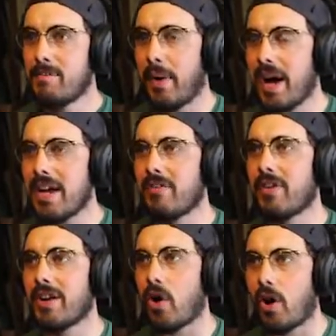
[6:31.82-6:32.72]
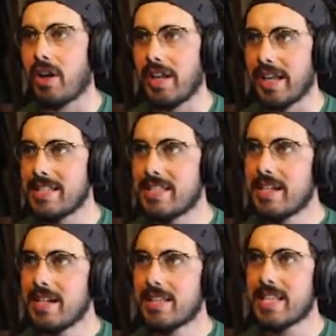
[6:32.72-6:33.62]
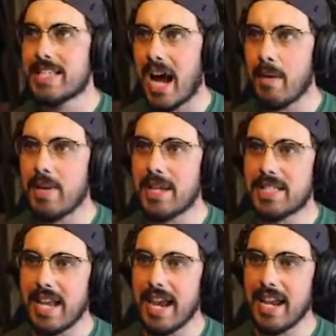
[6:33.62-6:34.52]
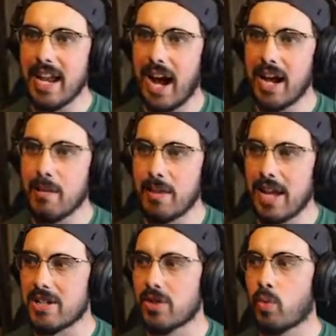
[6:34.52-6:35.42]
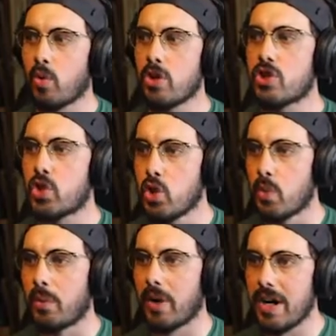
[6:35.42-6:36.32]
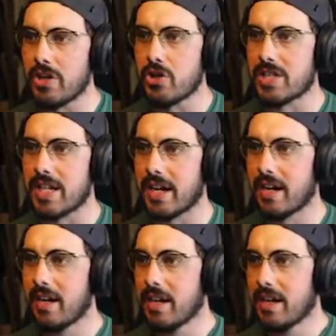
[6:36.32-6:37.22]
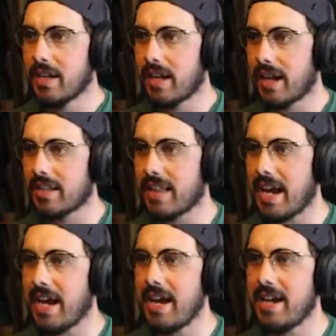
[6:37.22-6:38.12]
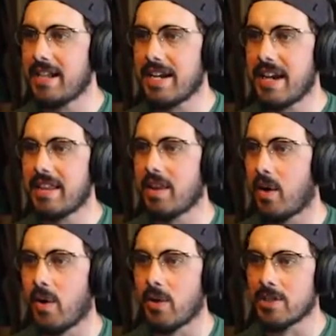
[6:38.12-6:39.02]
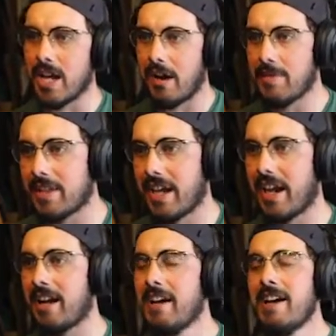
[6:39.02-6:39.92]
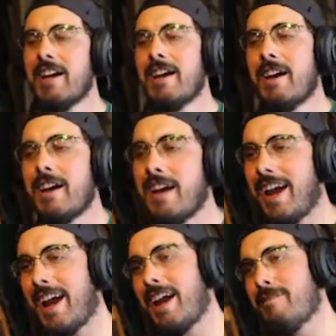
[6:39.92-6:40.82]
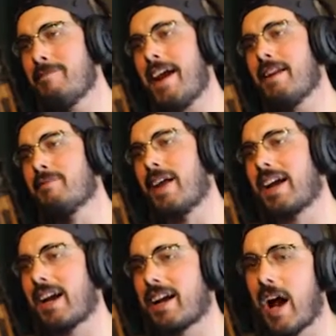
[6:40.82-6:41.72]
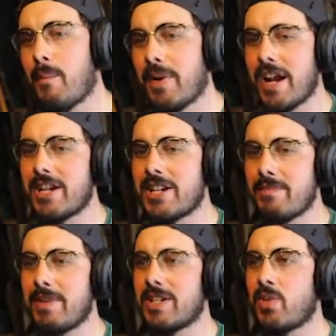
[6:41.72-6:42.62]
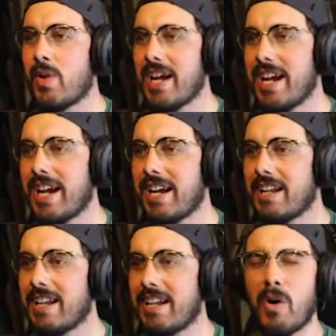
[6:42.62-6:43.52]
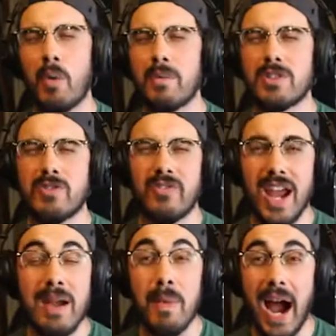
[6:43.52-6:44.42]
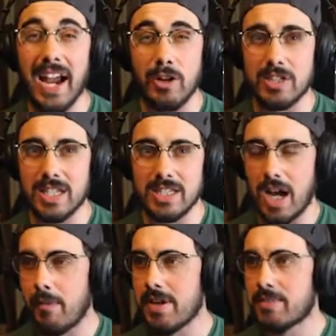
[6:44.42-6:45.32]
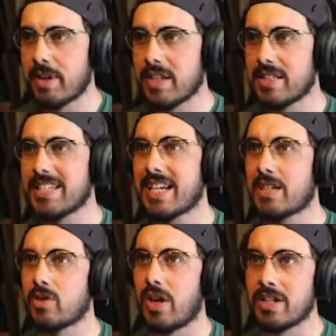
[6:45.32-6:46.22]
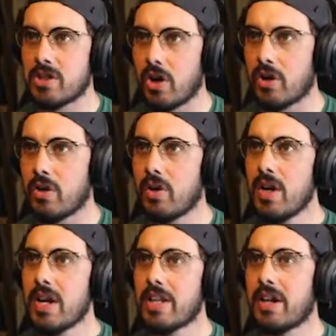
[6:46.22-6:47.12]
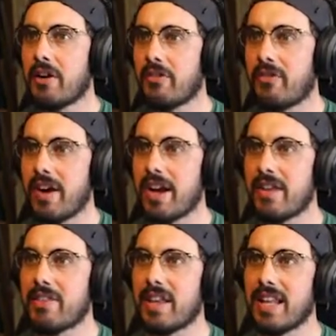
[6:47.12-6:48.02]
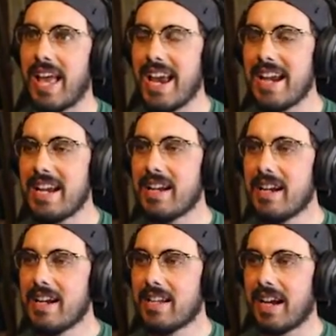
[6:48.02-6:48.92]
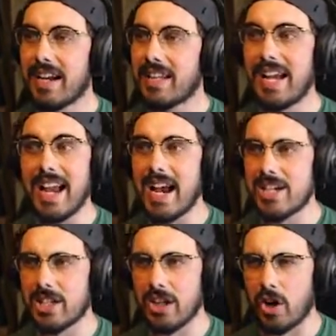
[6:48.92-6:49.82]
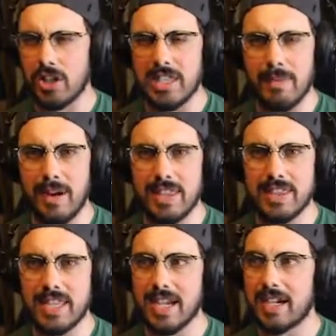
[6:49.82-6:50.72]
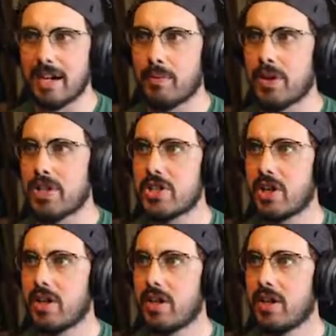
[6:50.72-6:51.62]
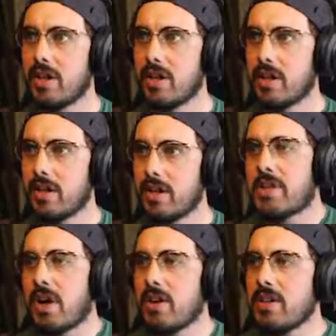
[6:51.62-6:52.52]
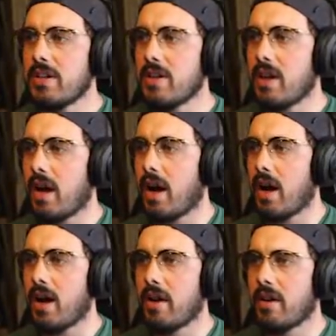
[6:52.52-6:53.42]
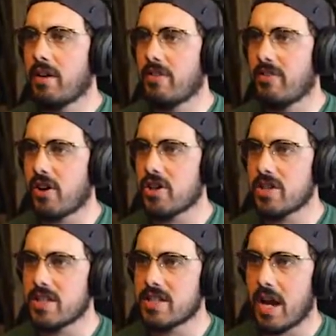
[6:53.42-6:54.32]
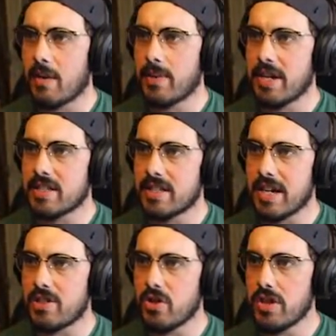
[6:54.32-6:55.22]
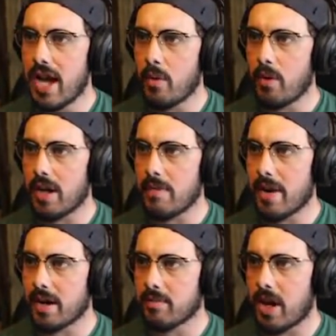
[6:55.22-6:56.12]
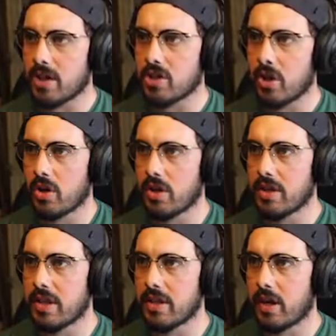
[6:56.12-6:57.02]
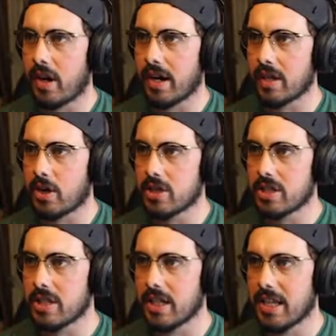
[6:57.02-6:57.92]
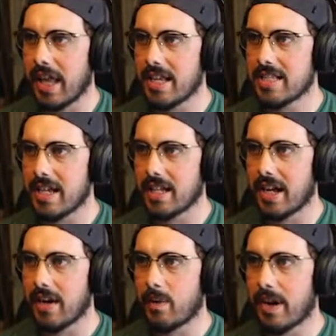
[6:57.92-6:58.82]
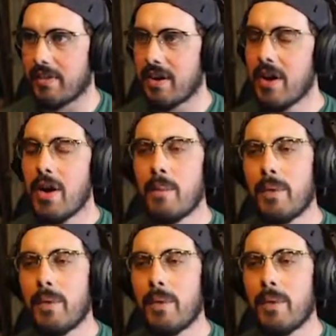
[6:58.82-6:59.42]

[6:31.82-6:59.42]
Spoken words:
But regardless, the zombies in I Am Legend were super interesting. Like, they did the whole zombie thing and made them like a combination between almost vampires and zombies, because these guys are nocturnal. They're afraid of the light. Like, light actually hurt them, I think. I'm pretty sure. Certain versions of zombies, they do that where they make them nocturnal and then they're like allergic to sunlight or whatever.